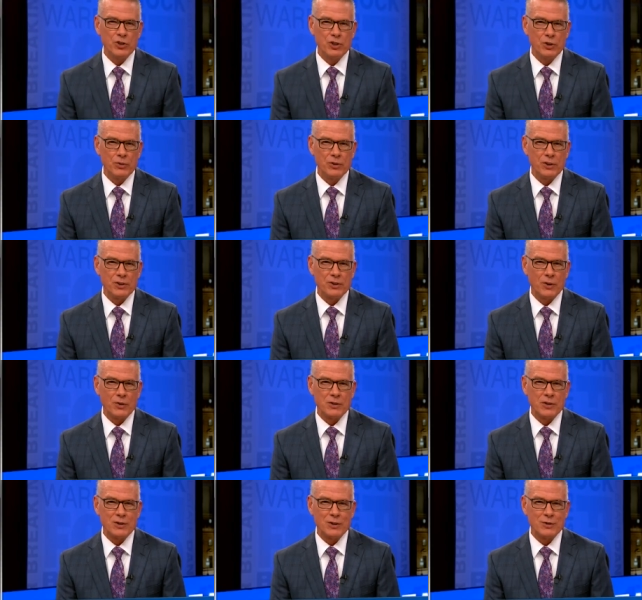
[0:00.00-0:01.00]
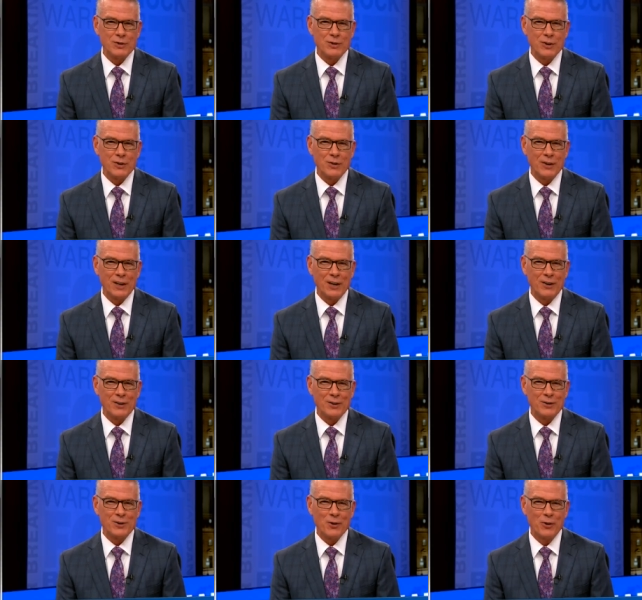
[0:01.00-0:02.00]
Jr. joins us in studio, and Gary,
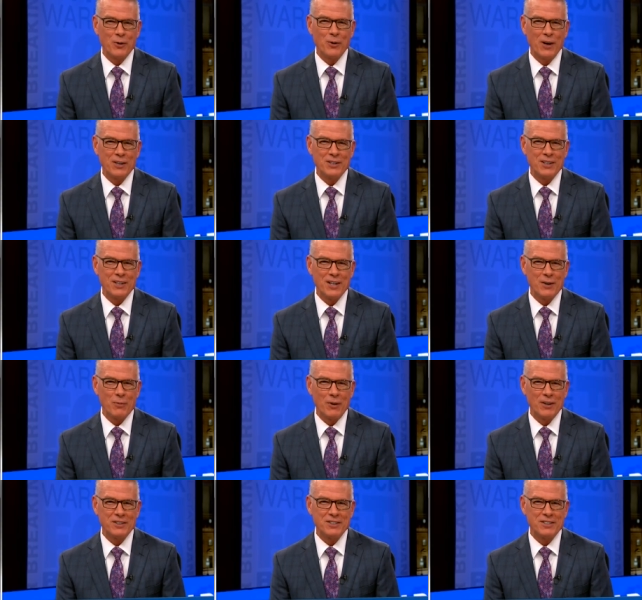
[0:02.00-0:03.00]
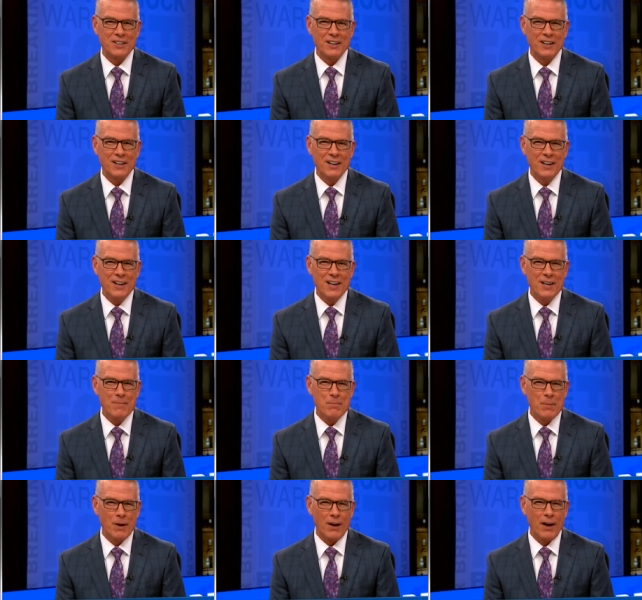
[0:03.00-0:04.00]
there's no question he wants to
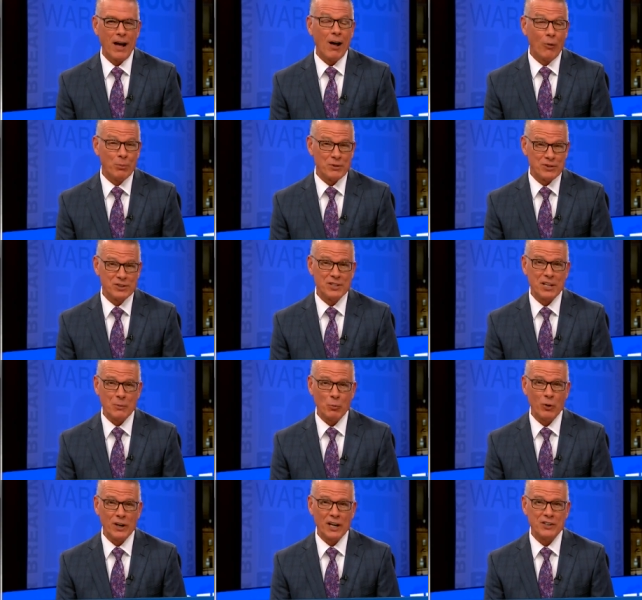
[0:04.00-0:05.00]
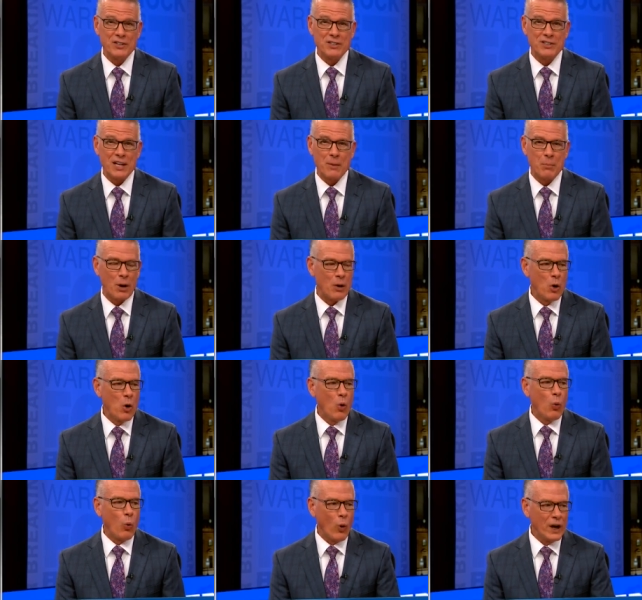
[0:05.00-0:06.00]
heap, uh, help his team win, I should say, but
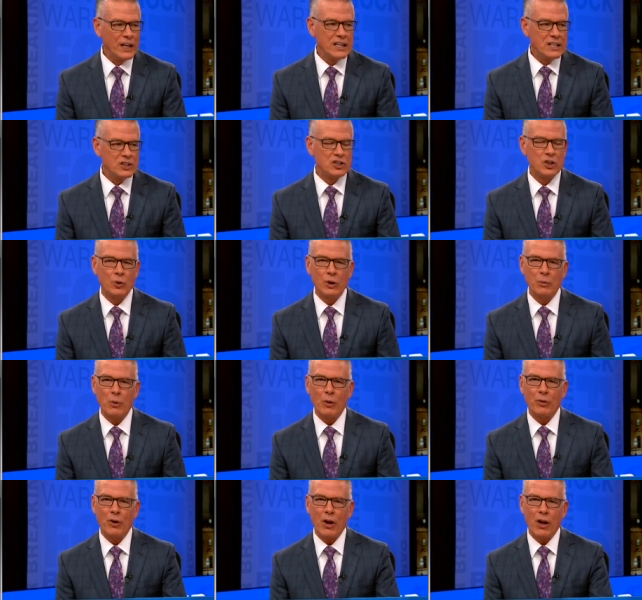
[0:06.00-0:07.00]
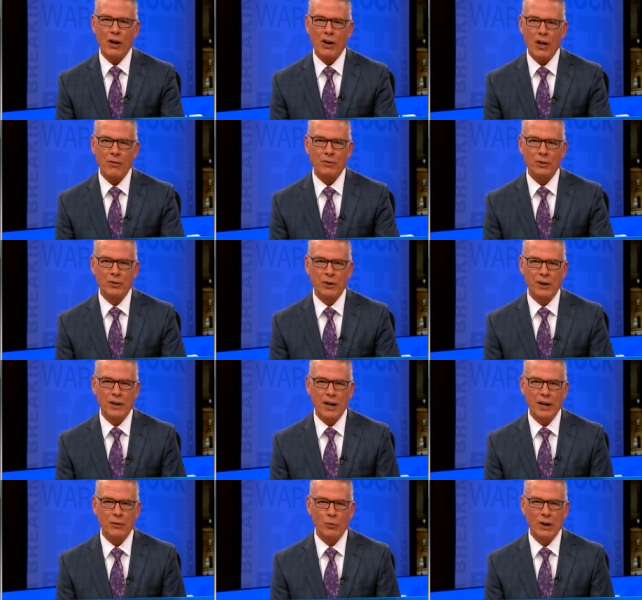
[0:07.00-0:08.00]
what he's doing both on and off the
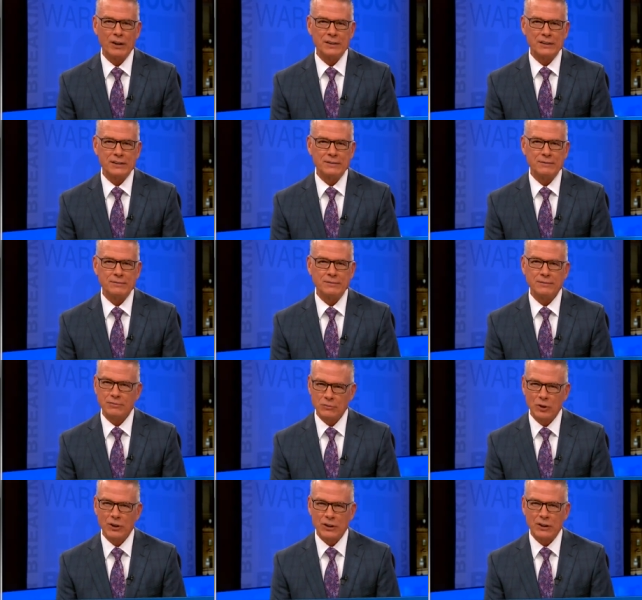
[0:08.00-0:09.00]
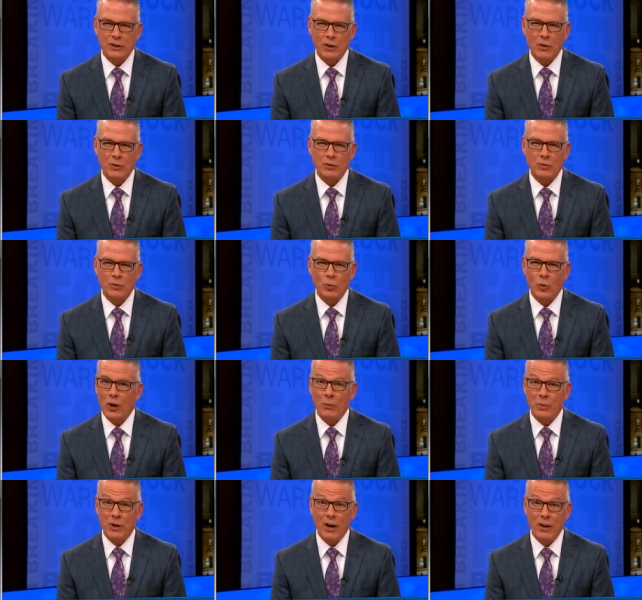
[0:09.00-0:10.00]
gridiron, well, it really goes
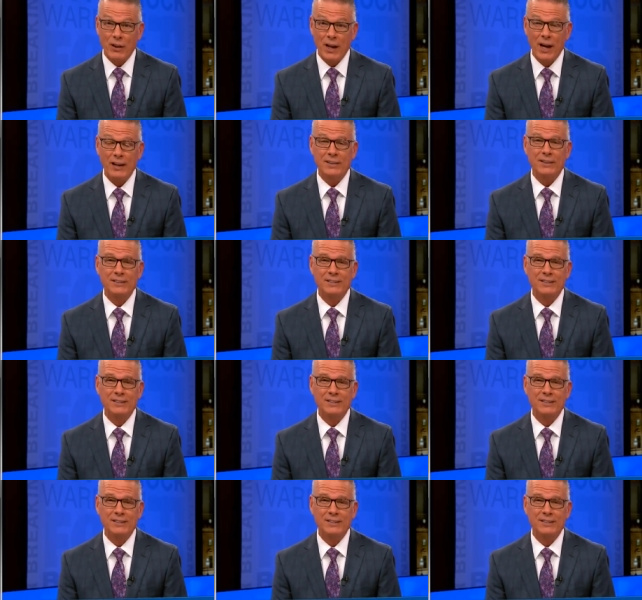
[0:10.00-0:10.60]
well beyond that.